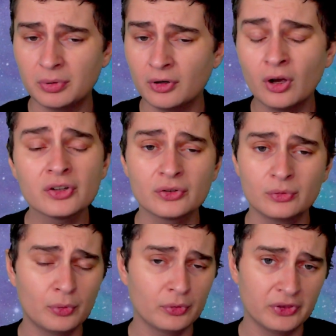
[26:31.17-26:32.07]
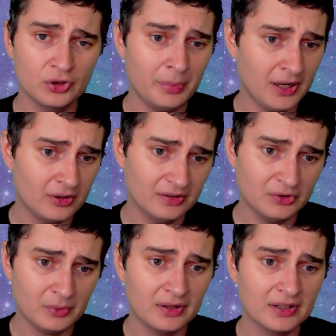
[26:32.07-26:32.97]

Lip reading: or also both your parents as well.